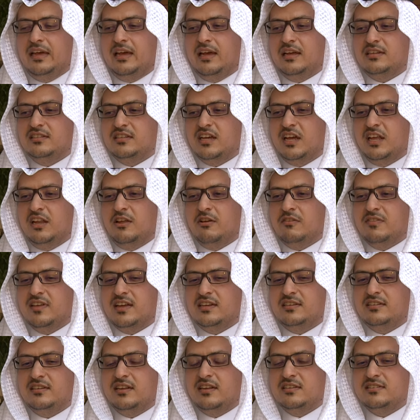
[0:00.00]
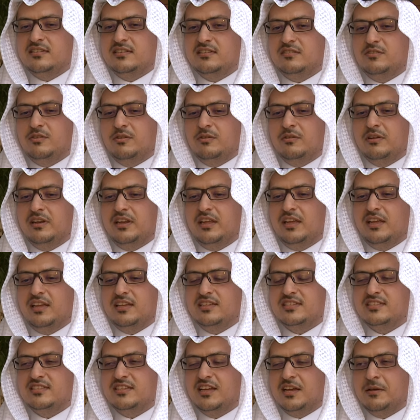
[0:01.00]
A dialogue that doesn't
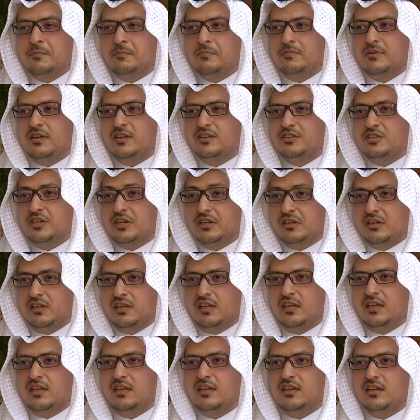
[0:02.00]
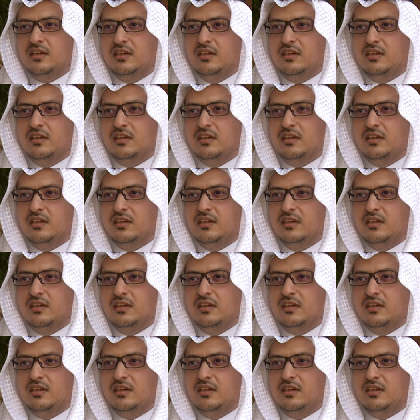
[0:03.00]
only stop internally,